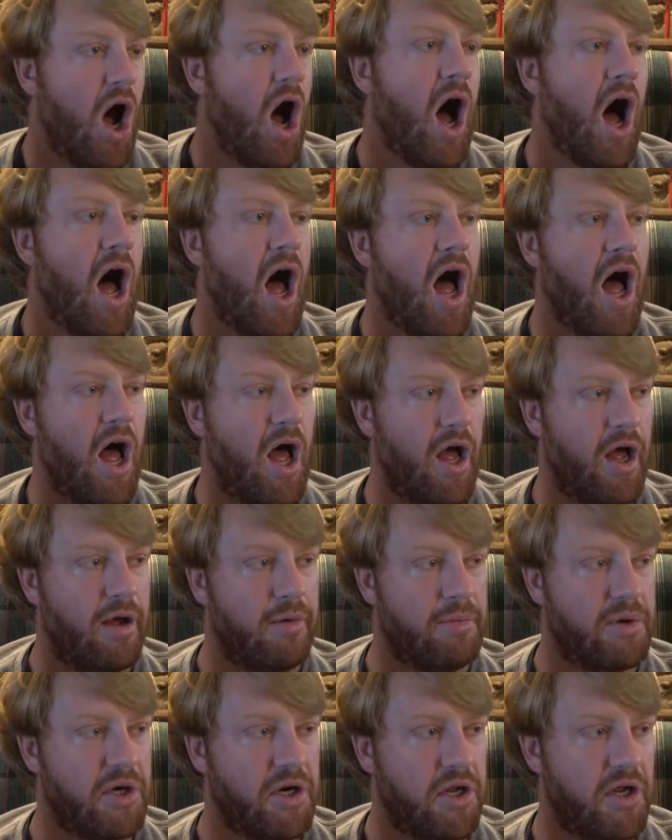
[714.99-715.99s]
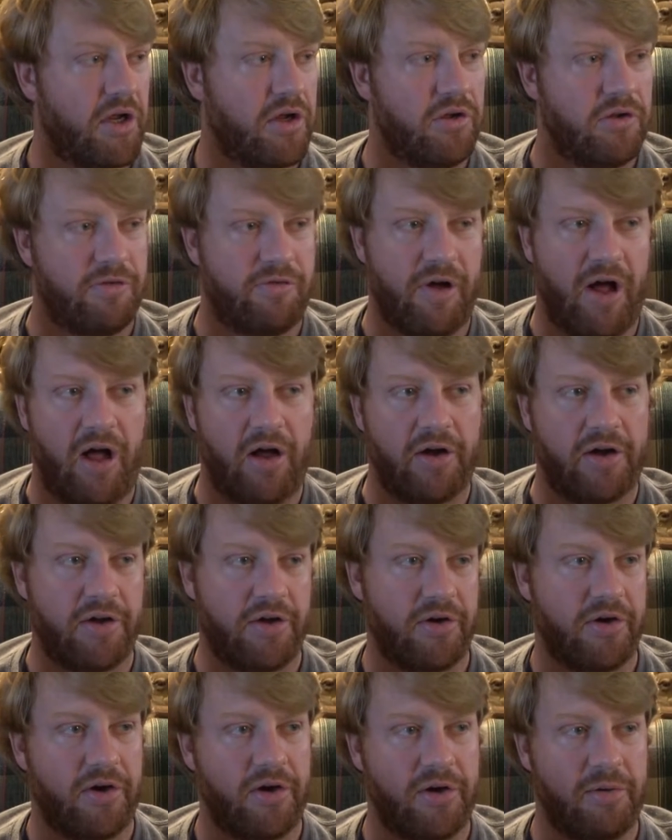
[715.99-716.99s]
I am an eagle
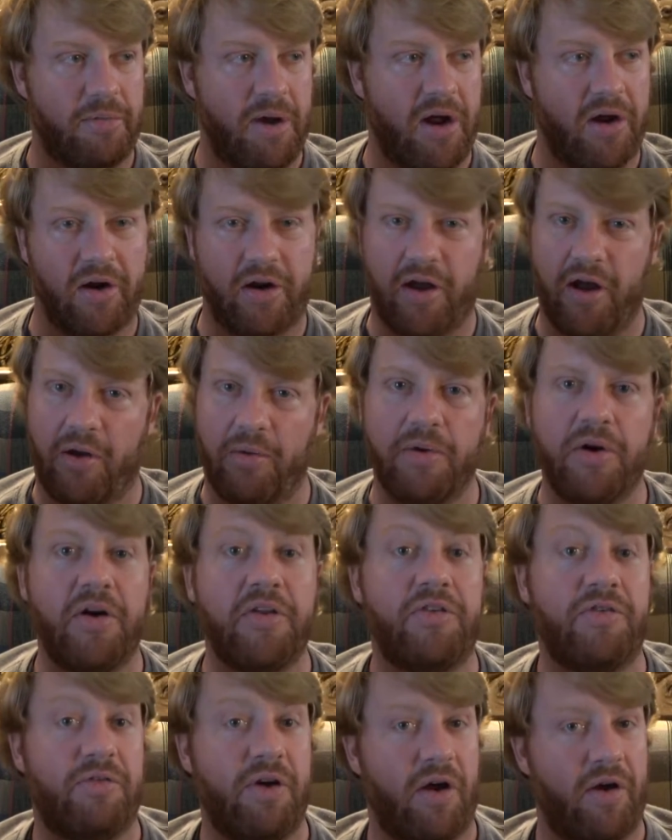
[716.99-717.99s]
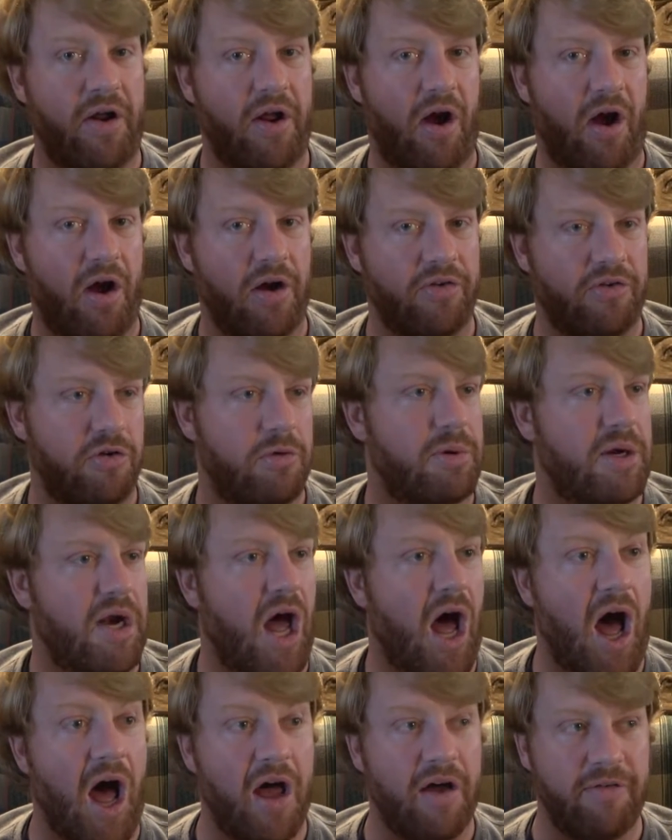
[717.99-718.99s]
falconer in America, where it's very hard to, but
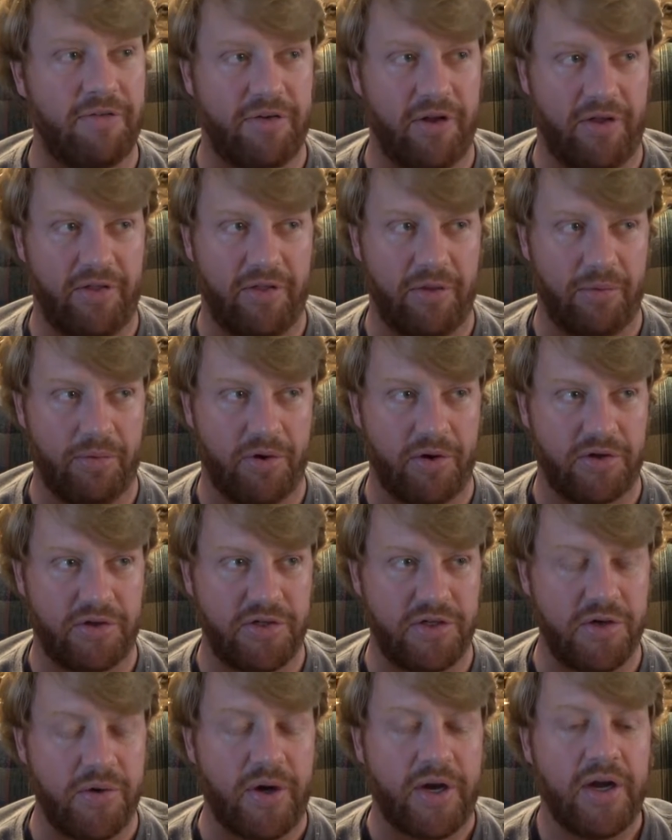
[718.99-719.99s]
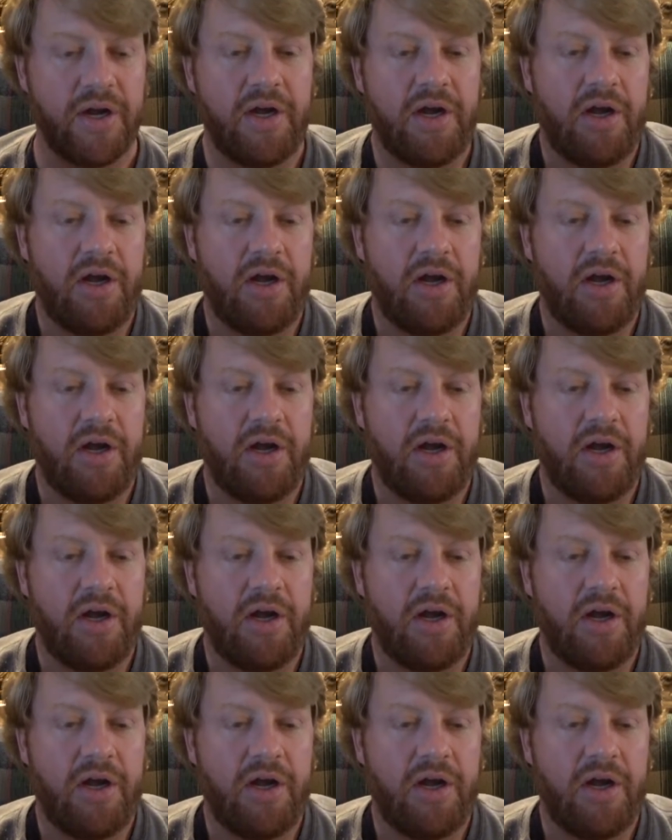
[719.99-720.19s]
I've done the work to do it.